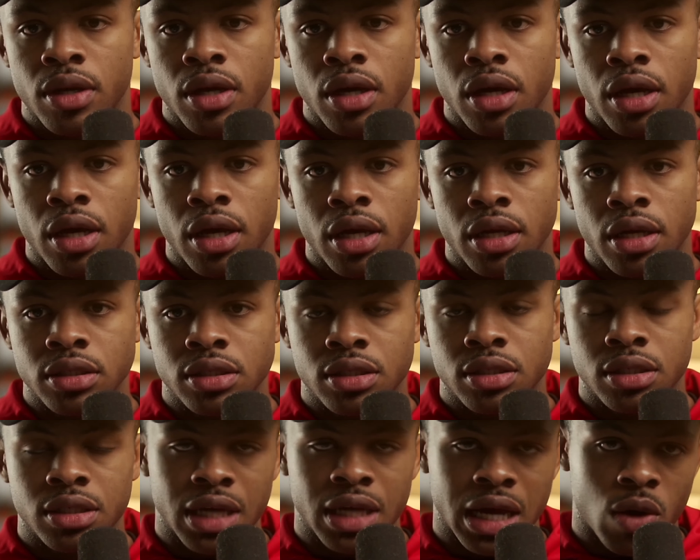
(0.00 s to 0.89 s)
And
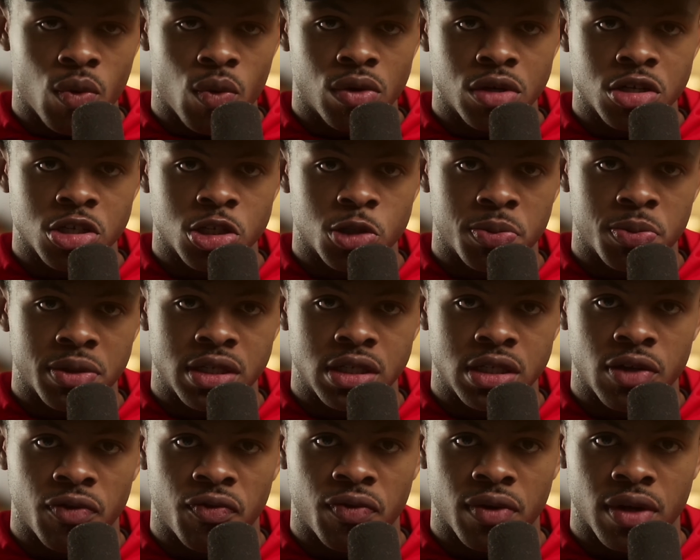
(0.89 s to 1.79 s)
today I want to
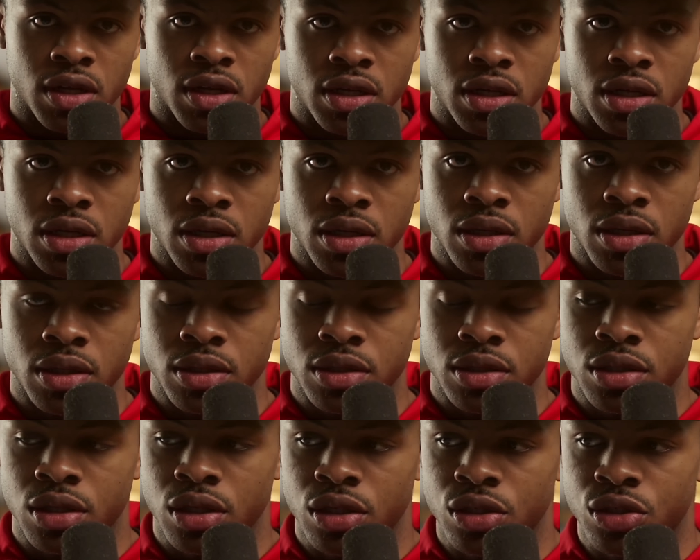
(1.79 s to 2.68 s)
specifically
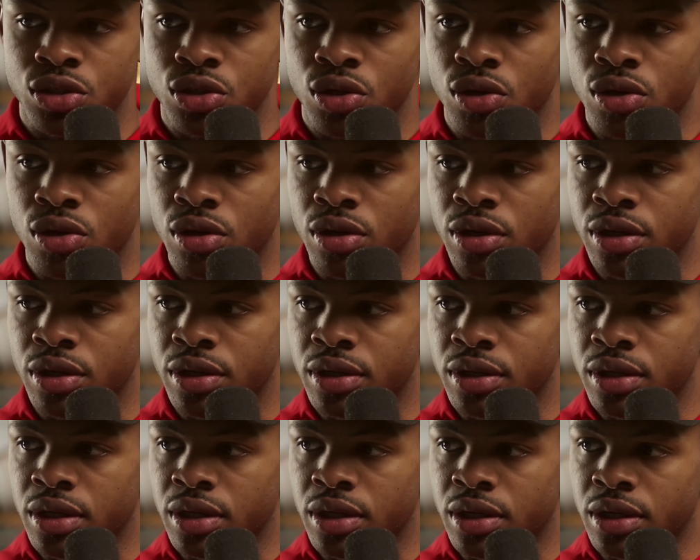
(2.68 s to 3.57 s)
touch
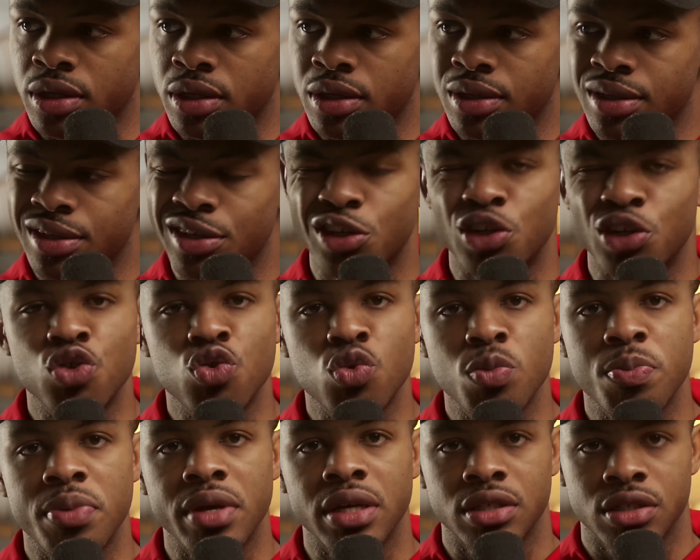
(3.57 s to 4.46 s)
on new
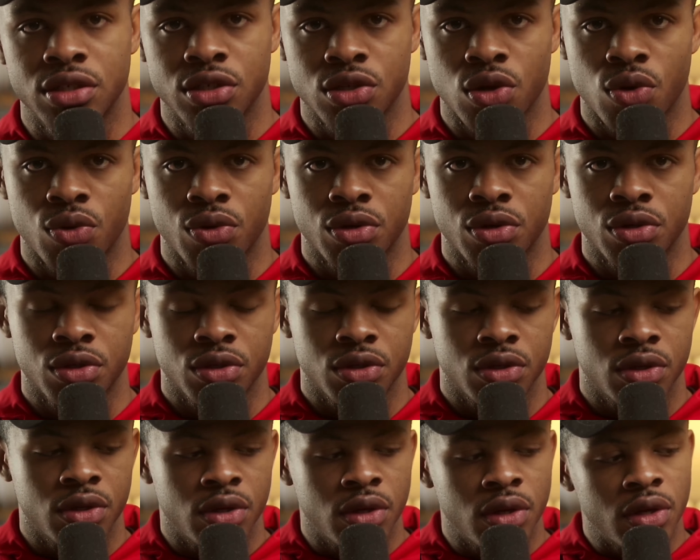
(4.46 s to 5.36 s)
business owners.
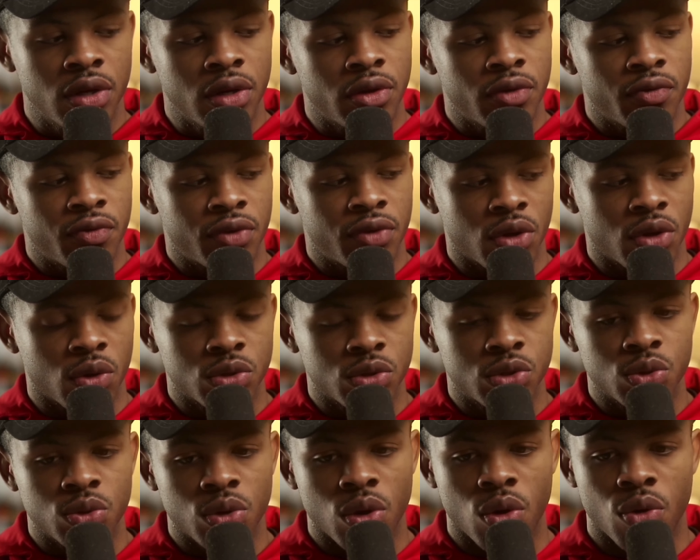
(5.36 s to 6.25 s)
For those
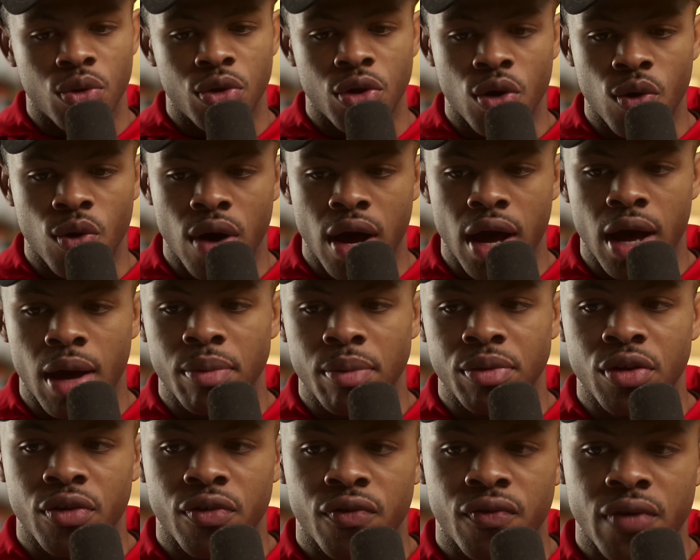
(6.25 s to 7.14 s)
who don't know, I am
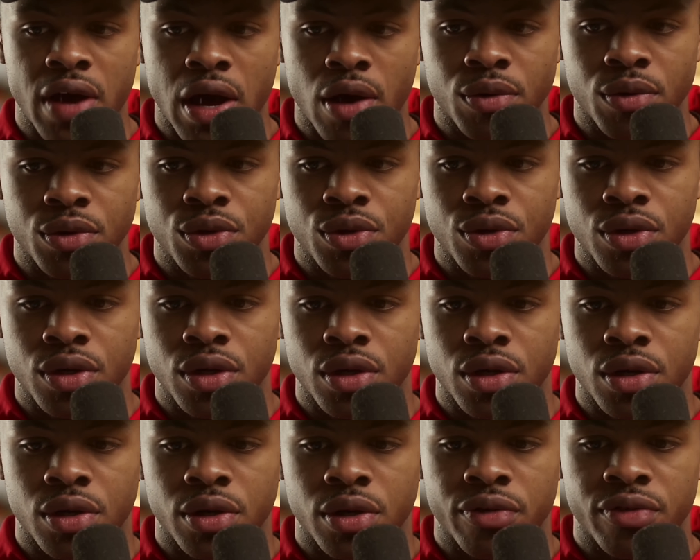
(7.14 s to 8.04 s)
the founder
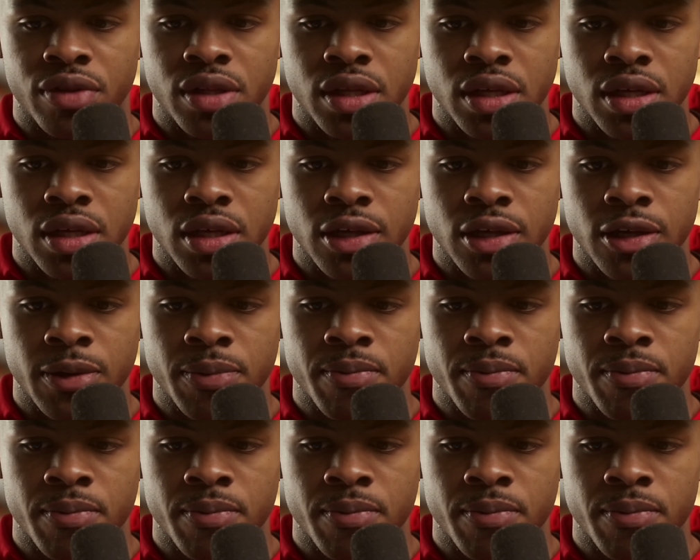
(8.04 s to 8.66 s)
of the